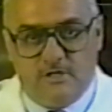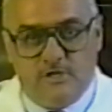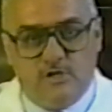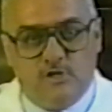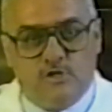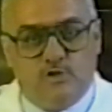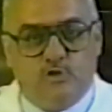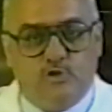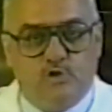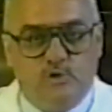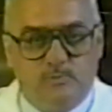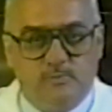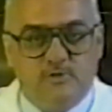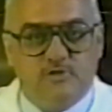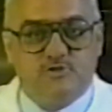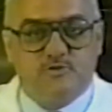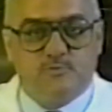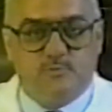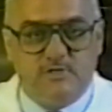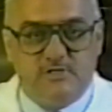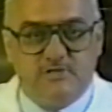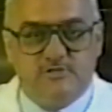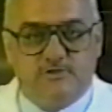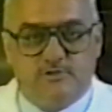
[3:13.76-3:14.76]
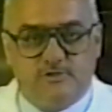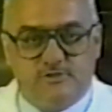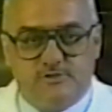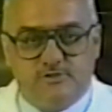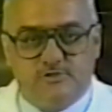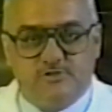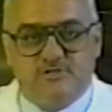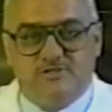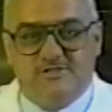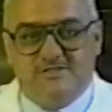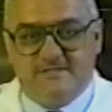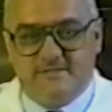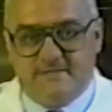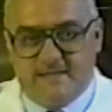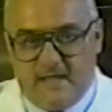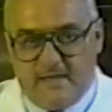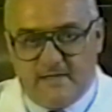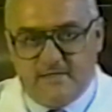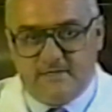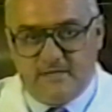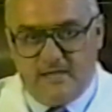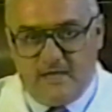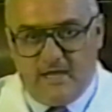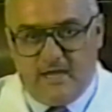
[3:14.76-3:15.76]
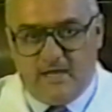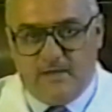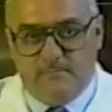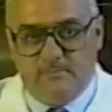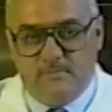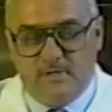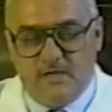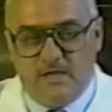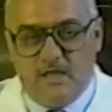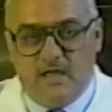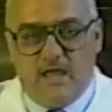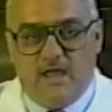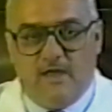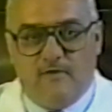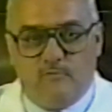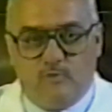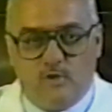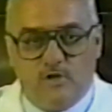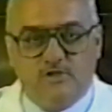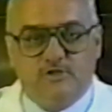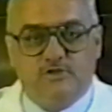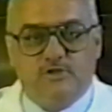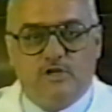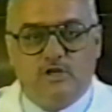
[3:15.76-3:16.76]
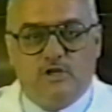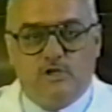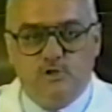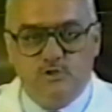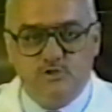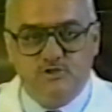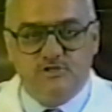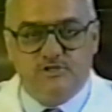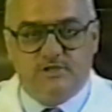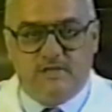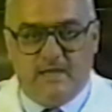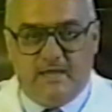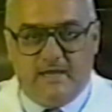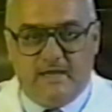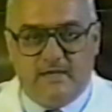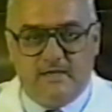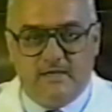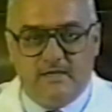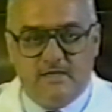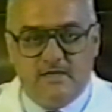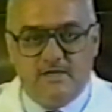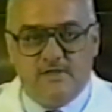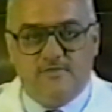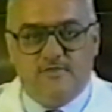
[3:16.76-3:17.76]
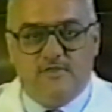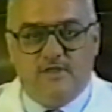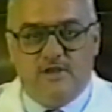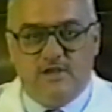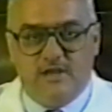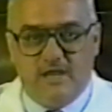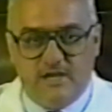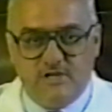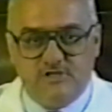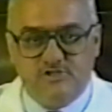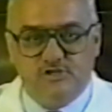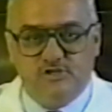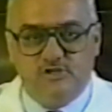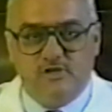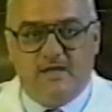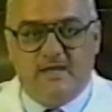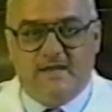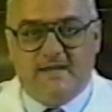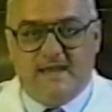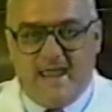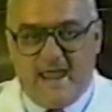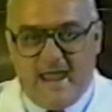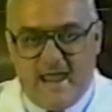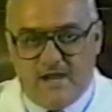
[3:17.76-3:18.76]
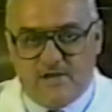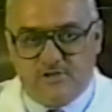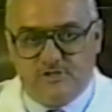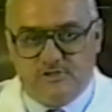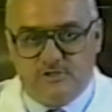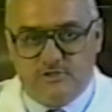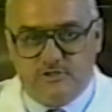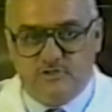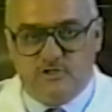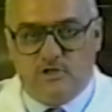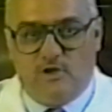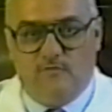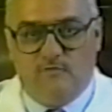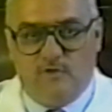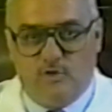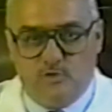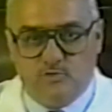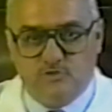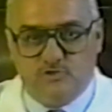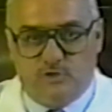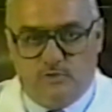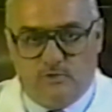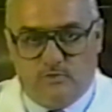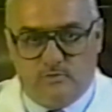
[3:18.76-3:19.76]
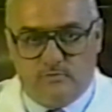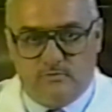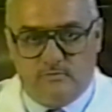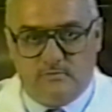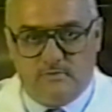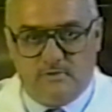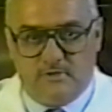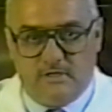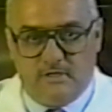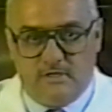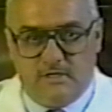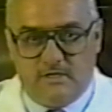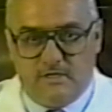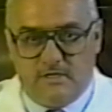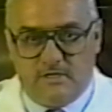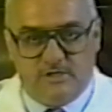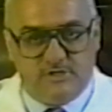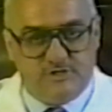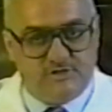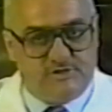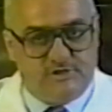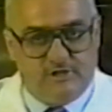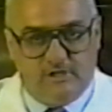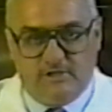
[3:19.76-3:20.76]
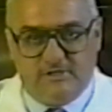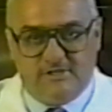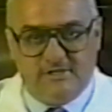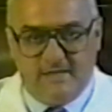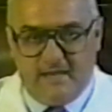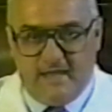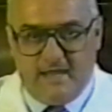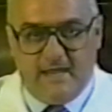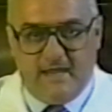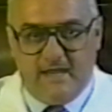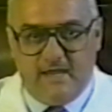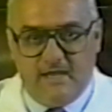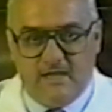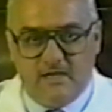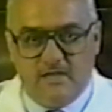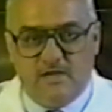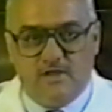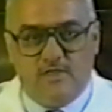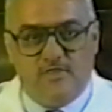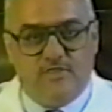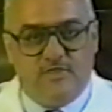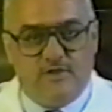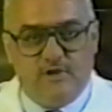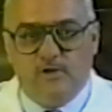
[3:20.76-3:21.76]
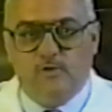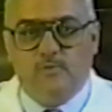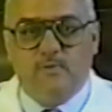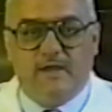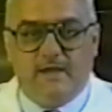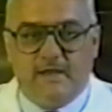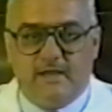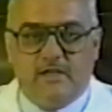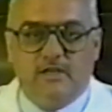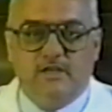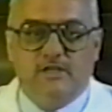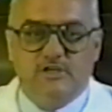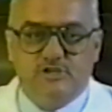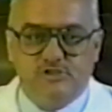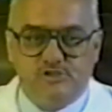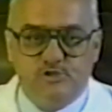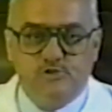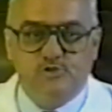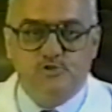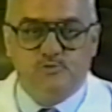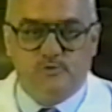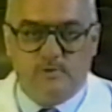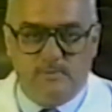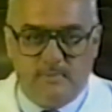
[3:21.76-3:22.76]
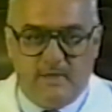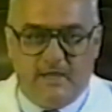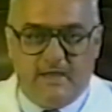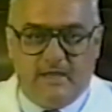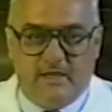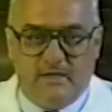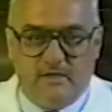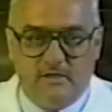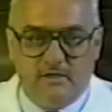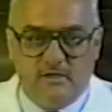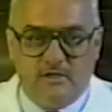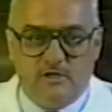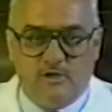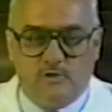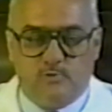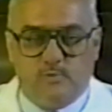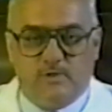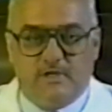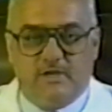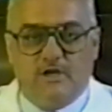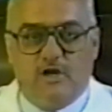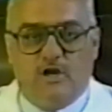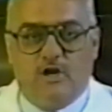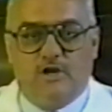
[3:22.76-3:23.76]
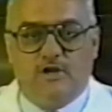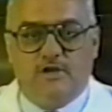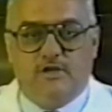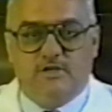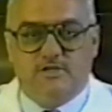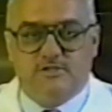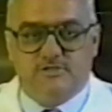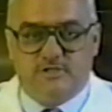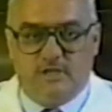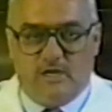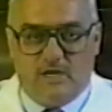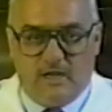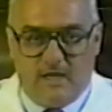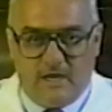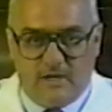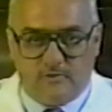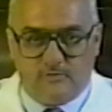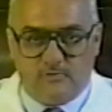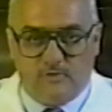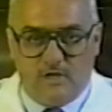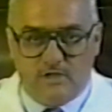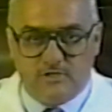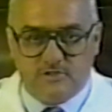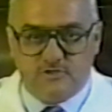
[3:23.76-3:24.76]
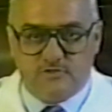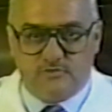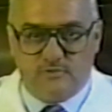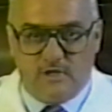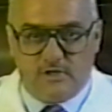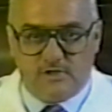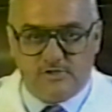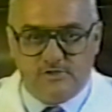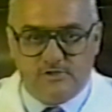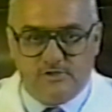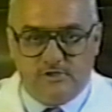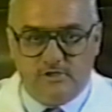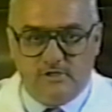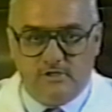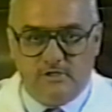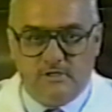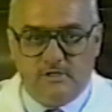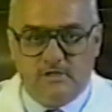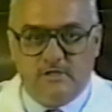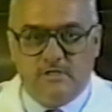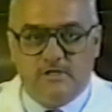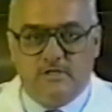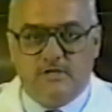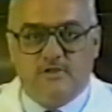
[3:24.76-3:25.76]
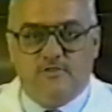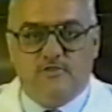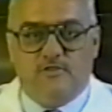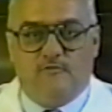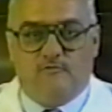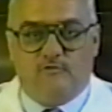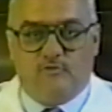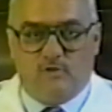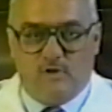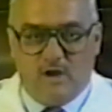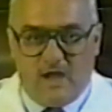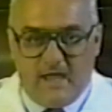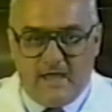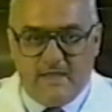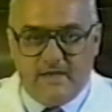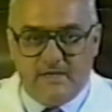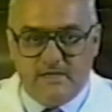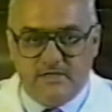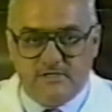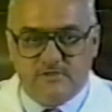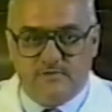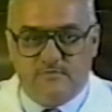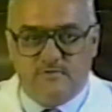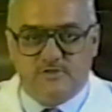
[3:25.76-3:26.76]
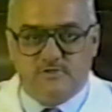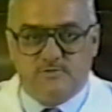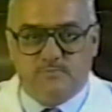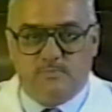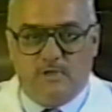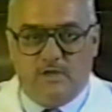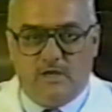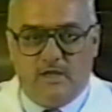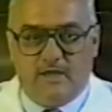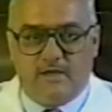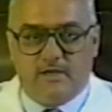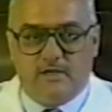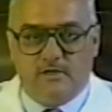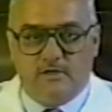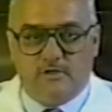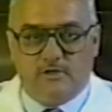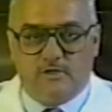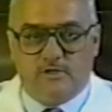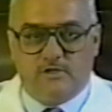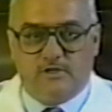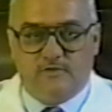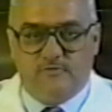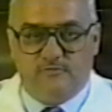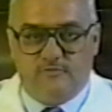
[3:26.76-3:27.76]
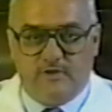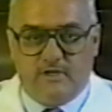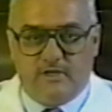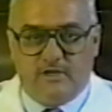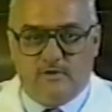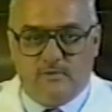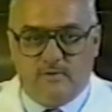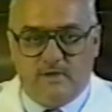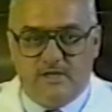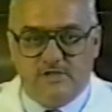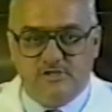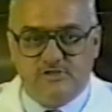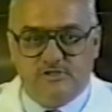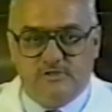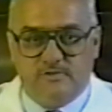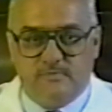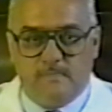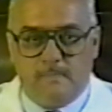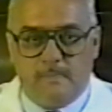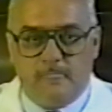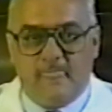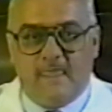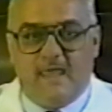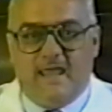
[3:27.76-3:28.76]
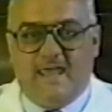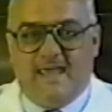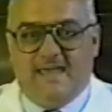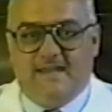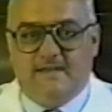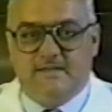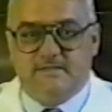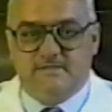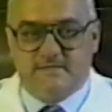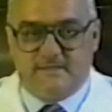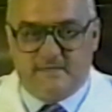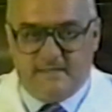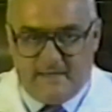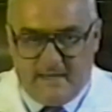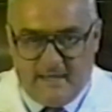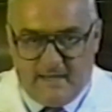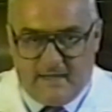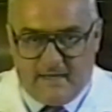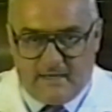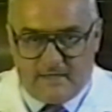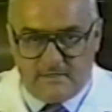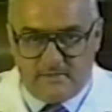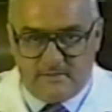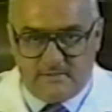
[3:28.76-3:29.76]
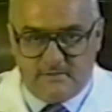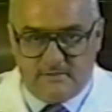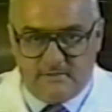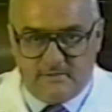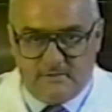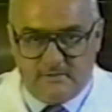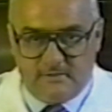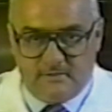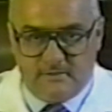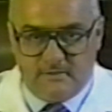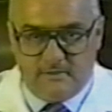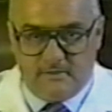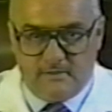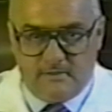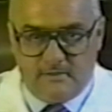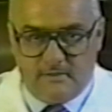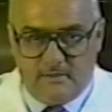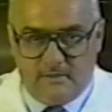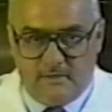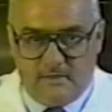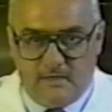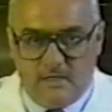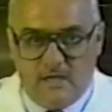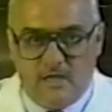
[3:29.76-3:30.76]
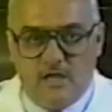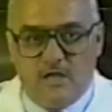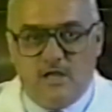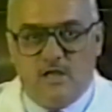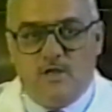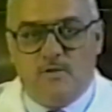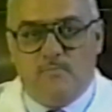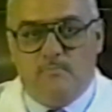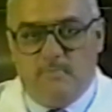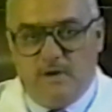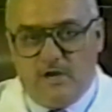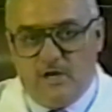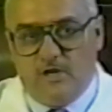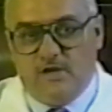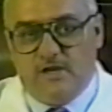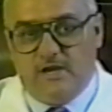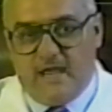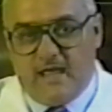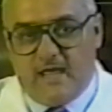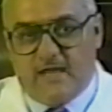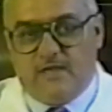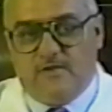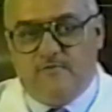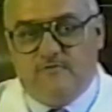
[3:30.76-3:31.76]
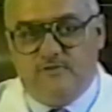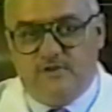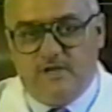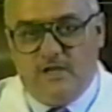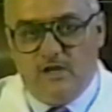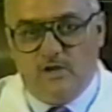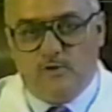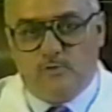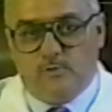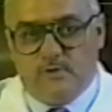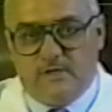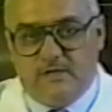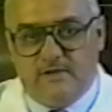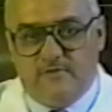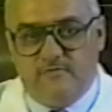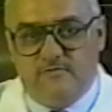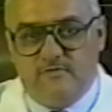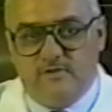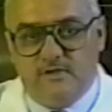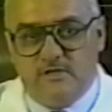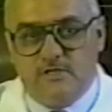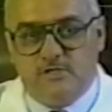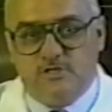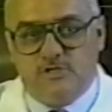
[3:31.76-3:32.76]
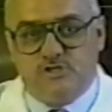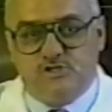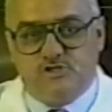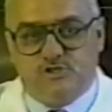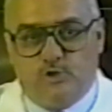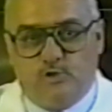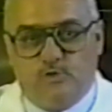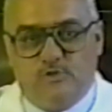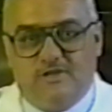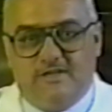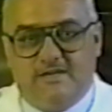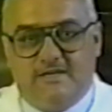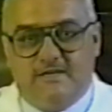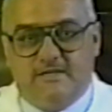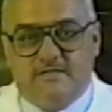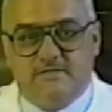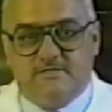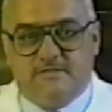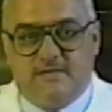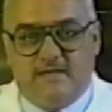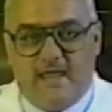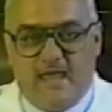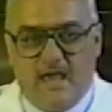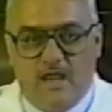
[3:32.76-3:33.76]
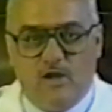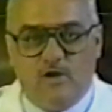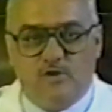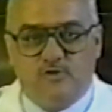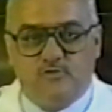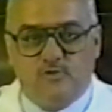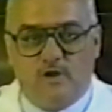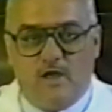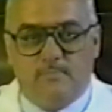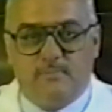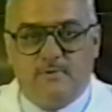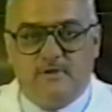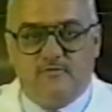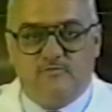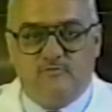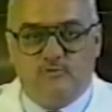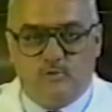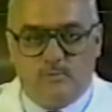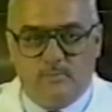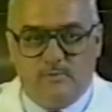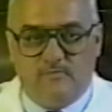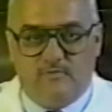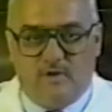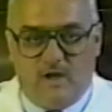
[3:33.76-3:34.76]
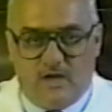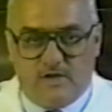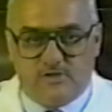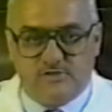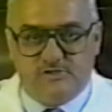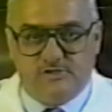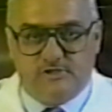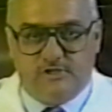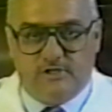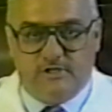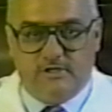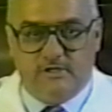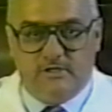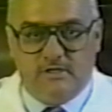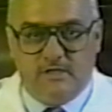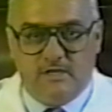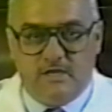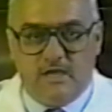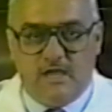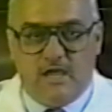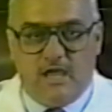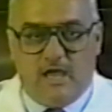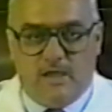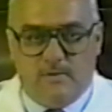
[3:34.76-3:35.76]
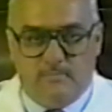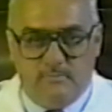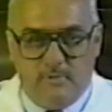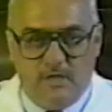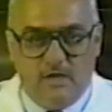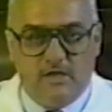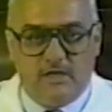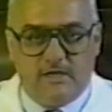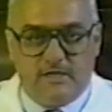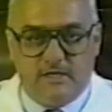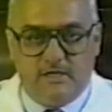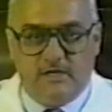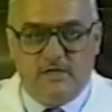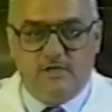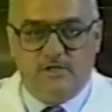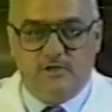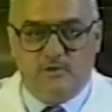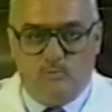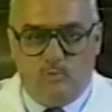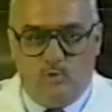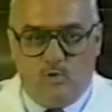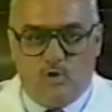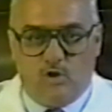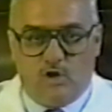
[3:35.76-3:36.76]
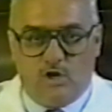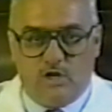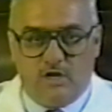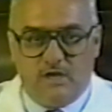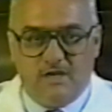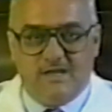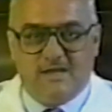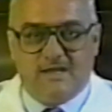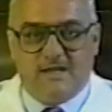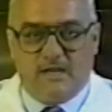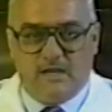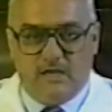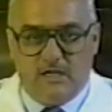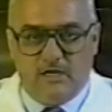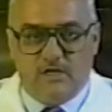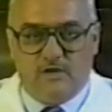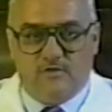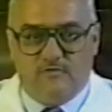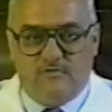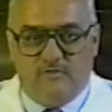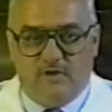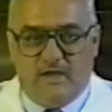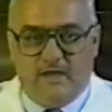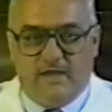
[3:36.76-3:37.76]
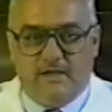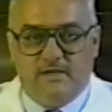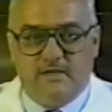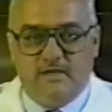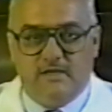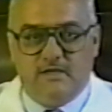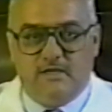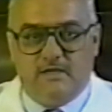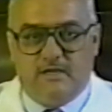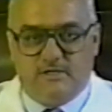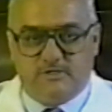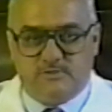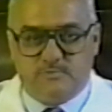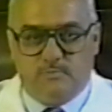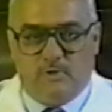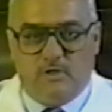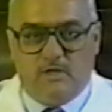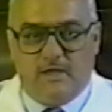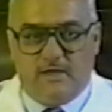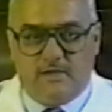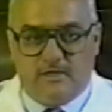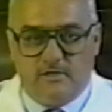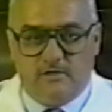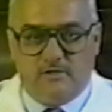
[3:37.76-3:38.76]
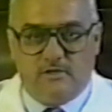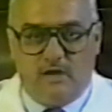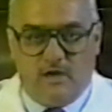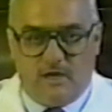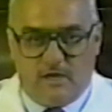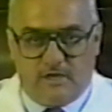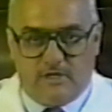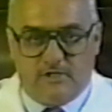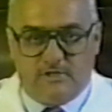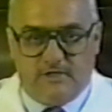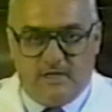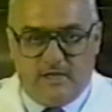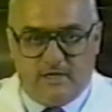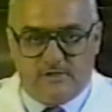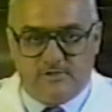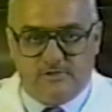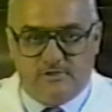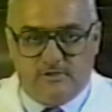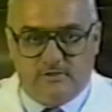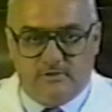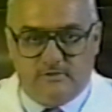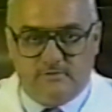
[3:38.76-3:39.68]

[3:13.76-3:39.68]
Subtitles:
Numerous researchers since that time have worked to elucidate the nature and actions of ozone. Still today, theoretical issues remain regarding its electron structure, the varieties of its molecular configuration, and its kinetics. Marinac and Delarive showed that it is an allotropic form of oxygen, and Millikan and Dewar clarified its molecular architecture.